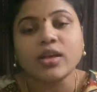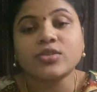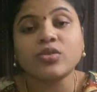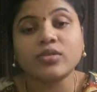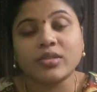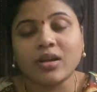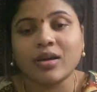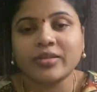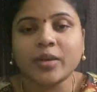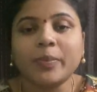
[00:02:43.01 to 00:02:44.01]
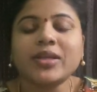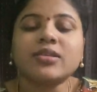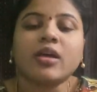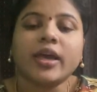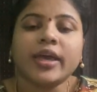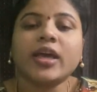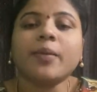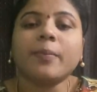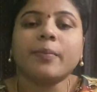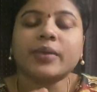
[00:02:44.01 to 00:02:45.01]
So that means
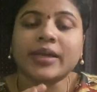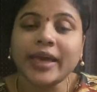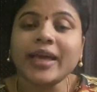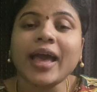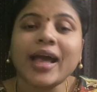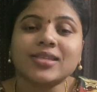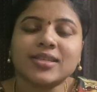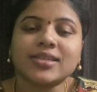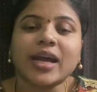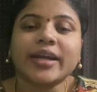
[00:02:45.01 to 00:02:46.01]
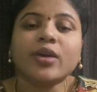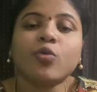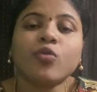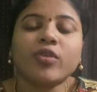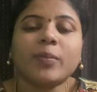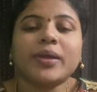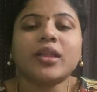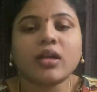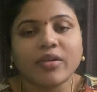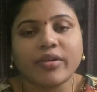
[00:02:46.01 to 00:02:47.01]
here king has decided who will be
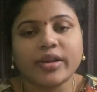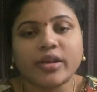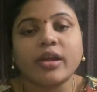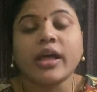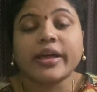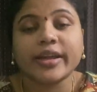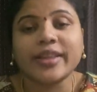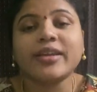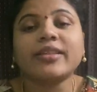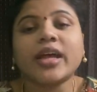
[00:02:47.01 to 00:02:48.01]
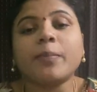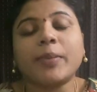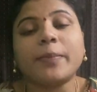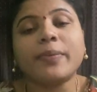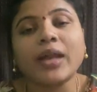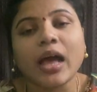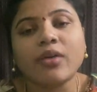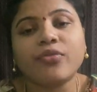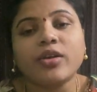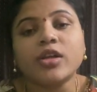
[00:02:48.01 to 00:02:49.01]
the governor rather than people
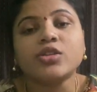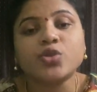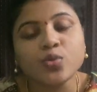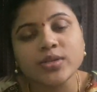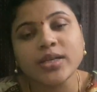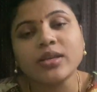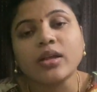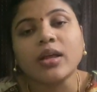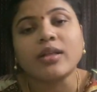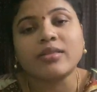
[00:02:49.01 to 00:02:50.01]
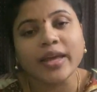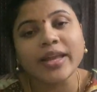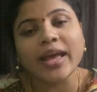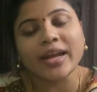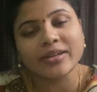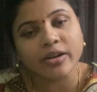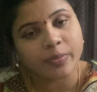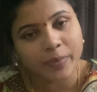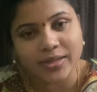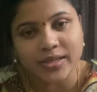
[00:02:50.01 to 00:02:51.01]
have chosen their elected
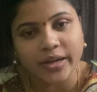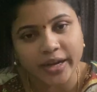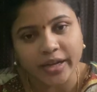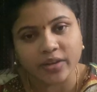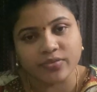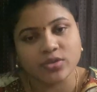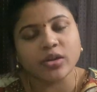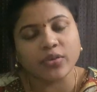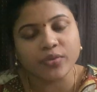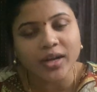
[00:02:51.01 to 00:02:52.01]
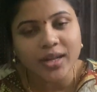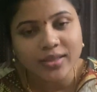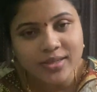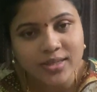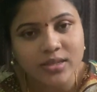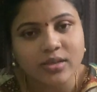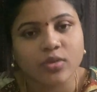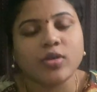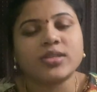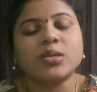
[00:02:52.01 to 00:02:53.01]
representative. So definitely this
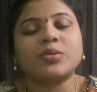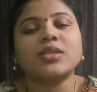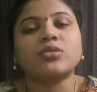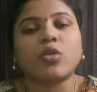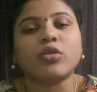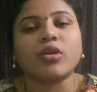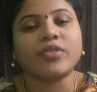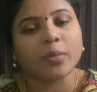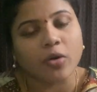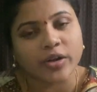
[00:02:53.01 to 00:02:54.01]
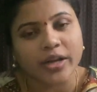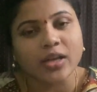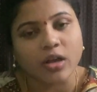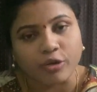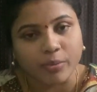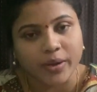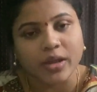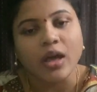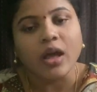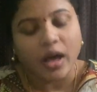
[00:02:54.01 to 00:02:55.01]
concept is not of democratic government.
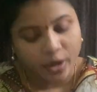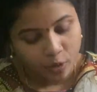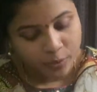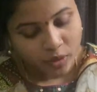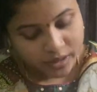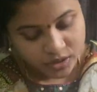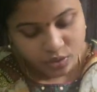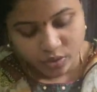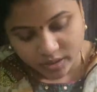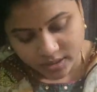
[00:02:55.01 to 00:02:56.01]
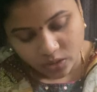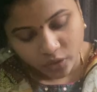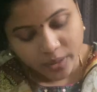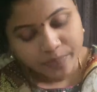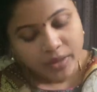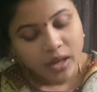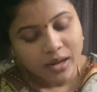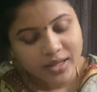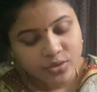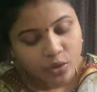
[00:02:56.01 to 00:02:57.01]
I hope you understood this. Okay,
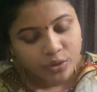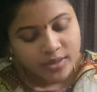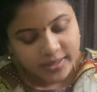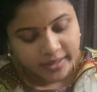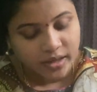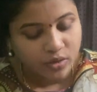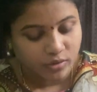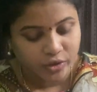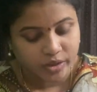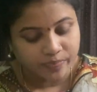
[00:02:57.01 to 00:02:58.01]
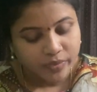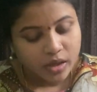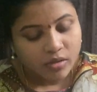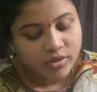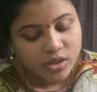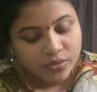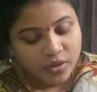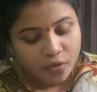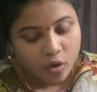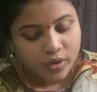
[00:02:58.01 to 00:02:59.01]
let's go to the second question. Which of
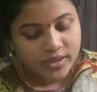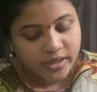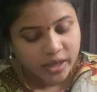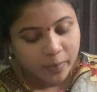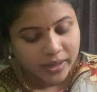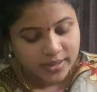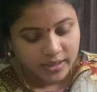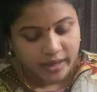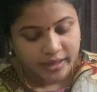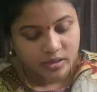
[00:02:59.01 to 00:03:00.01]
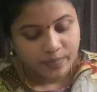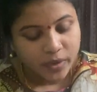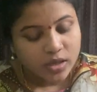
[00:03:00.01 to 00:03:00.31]
the following statement is correct?